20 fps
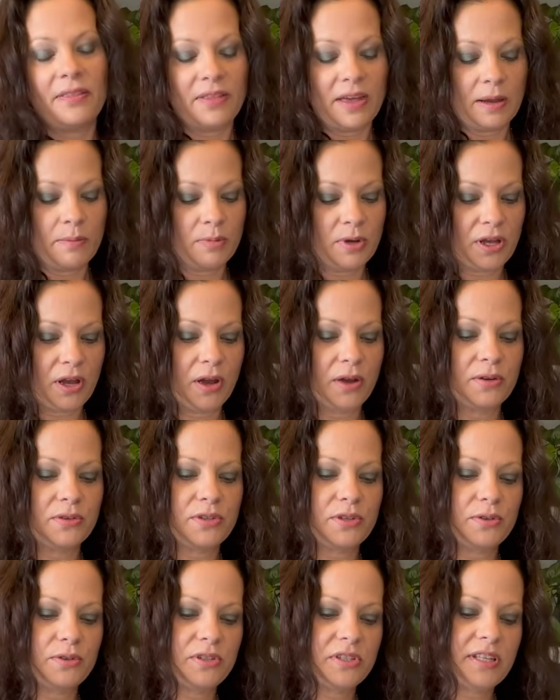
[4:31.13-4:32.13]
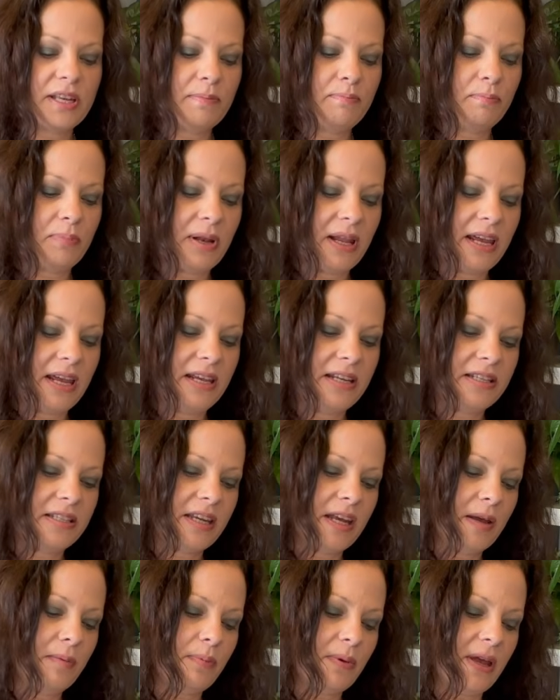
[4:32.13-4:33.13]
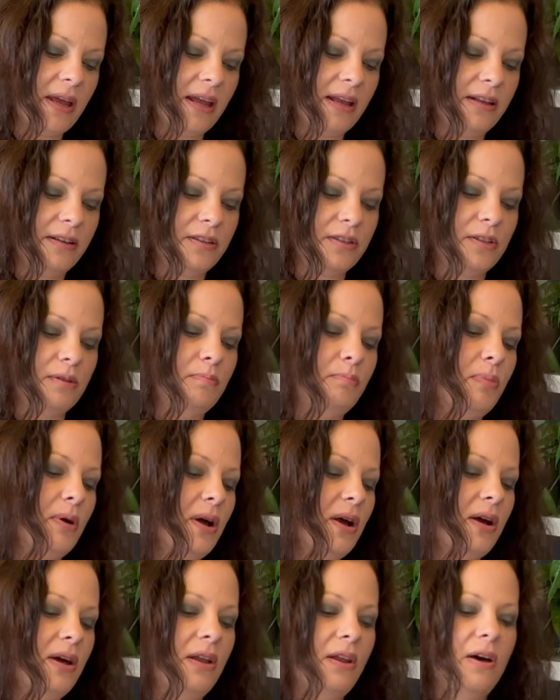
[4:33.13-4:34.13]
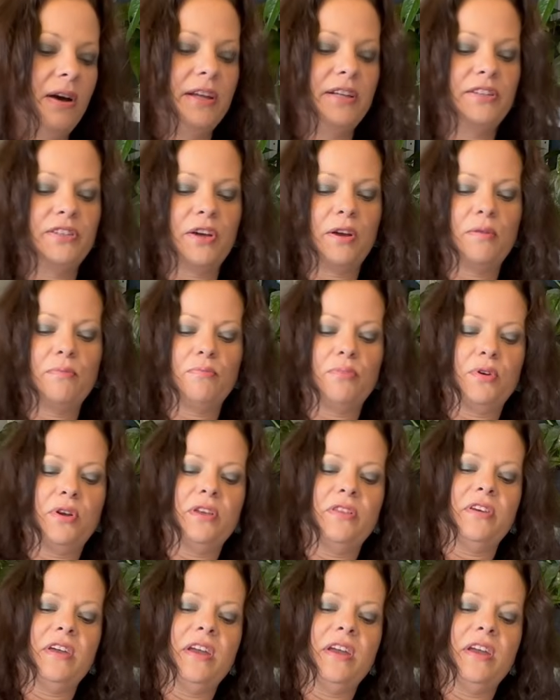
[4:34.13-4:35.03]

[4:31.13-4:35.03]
then we're going to simply tip in some perlite. Don't breathe it